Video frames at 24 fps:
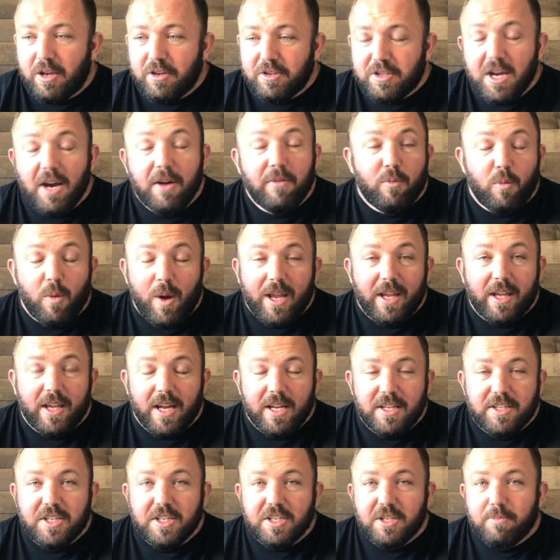Tough weight
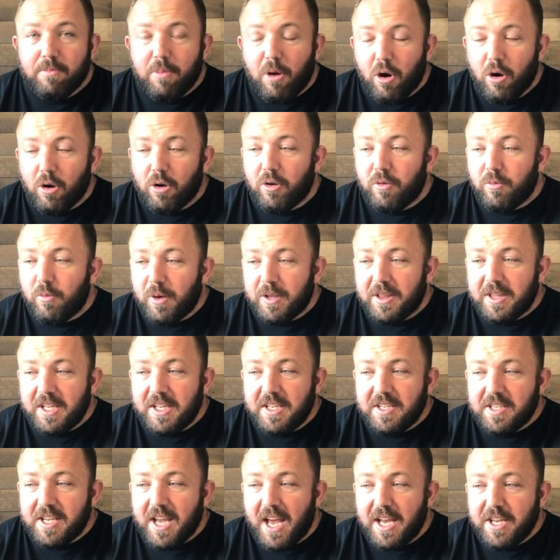cuts is a part of what
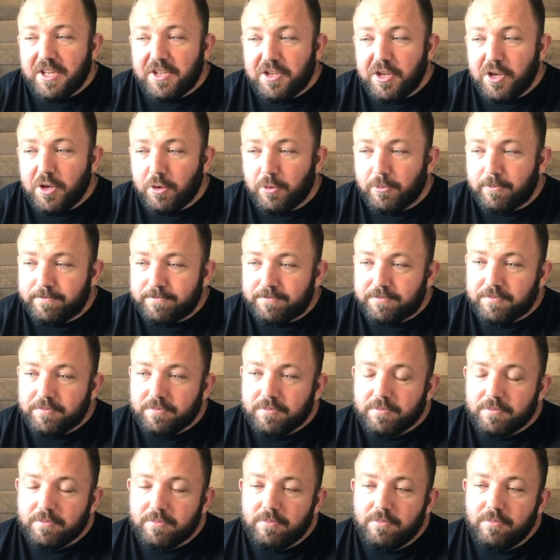these guys do.
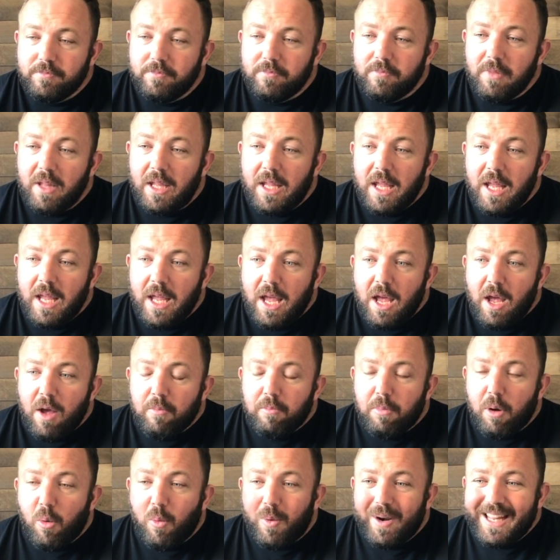
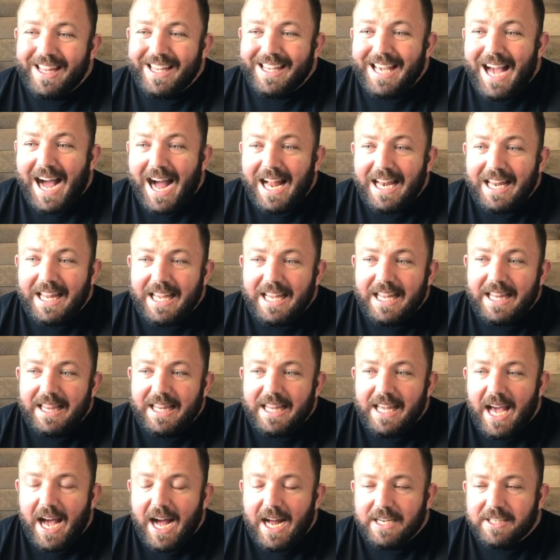But when he got in
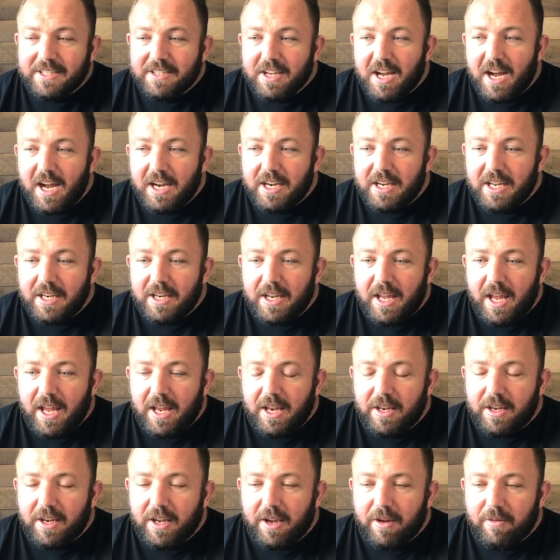the octagon,
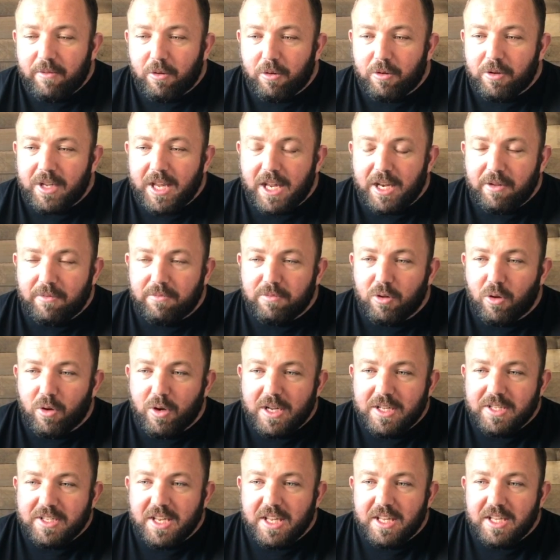and I've heard Kenny
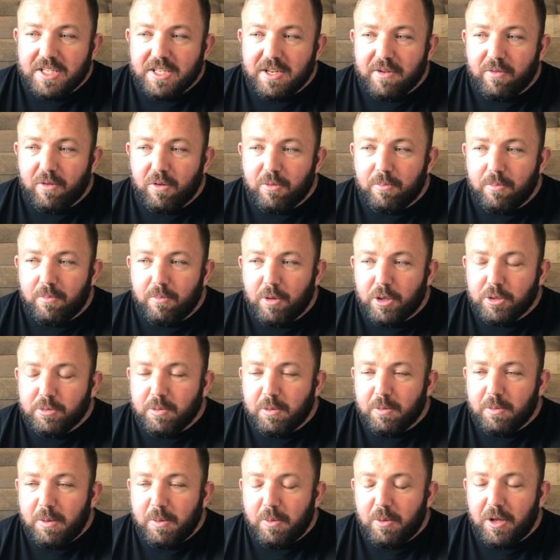Florian say this, I've heard
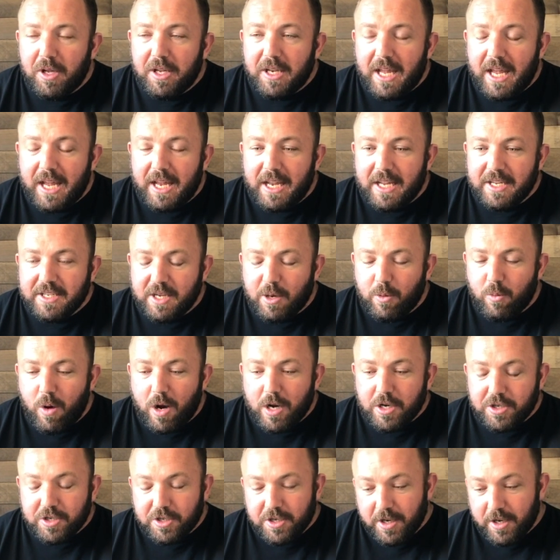multiple people, and as I
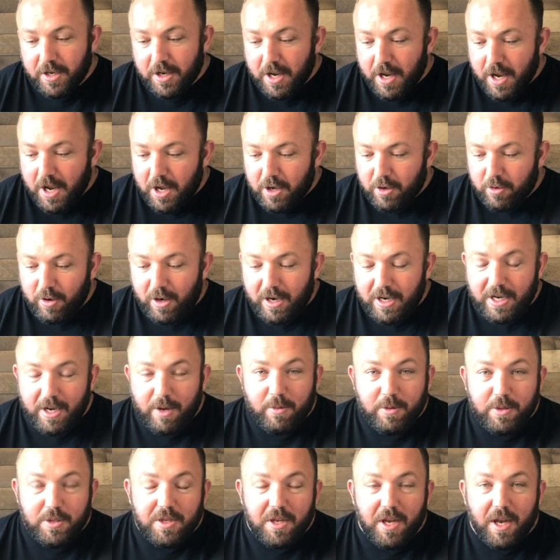watched it, granted I
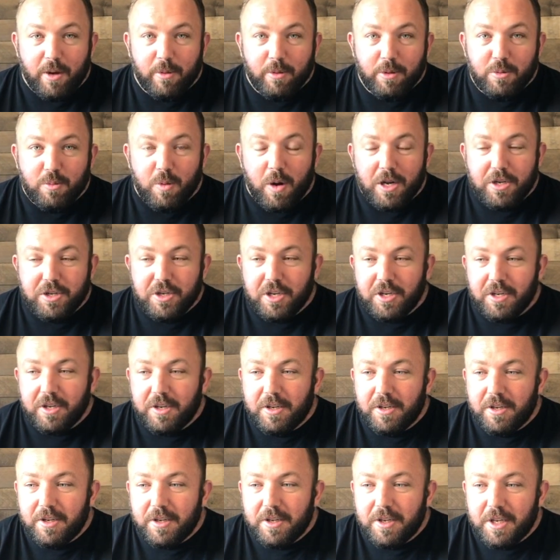was
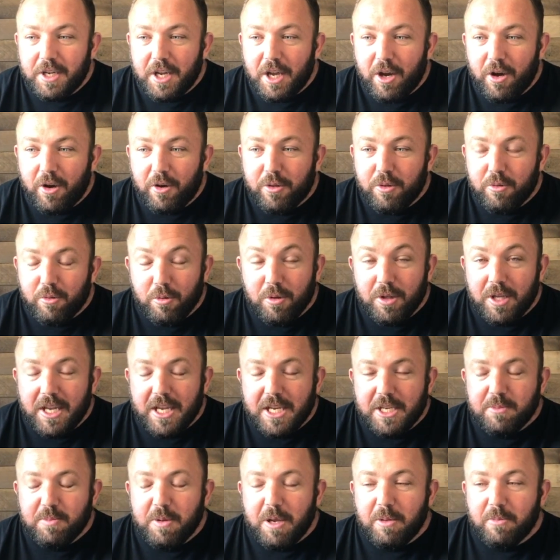watching through the
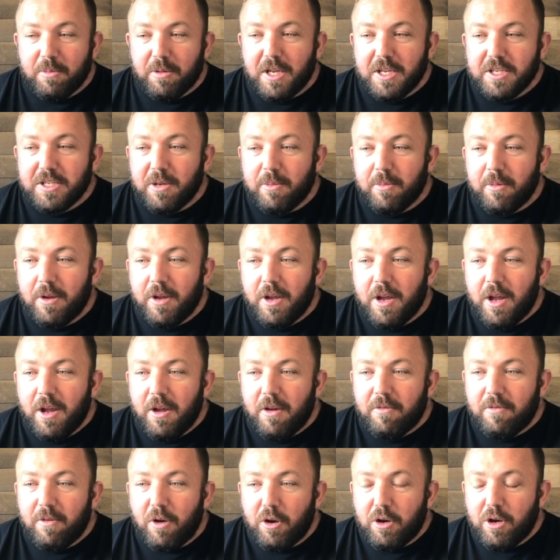ESPN Plus
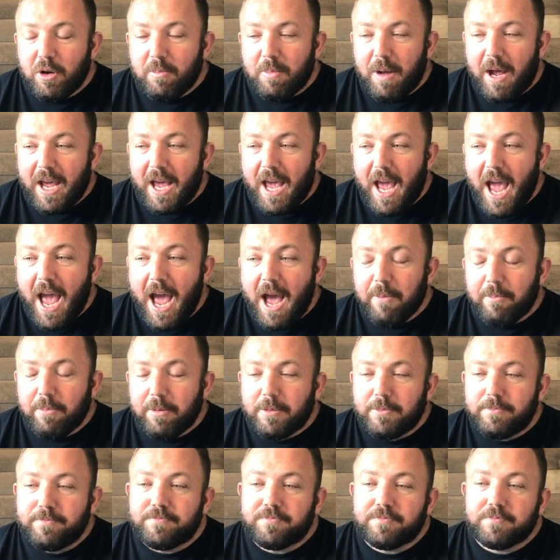phone on my
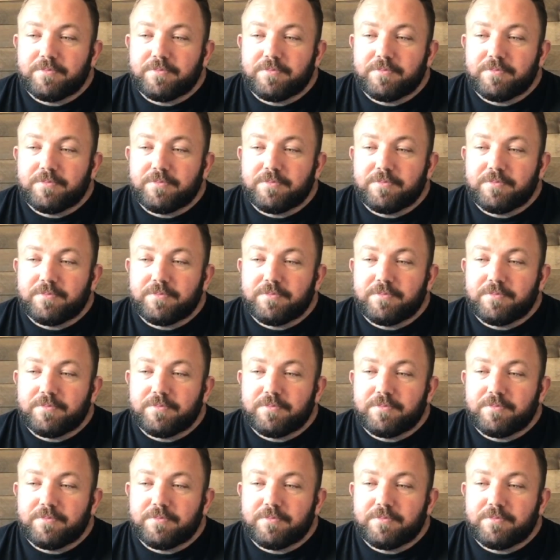app,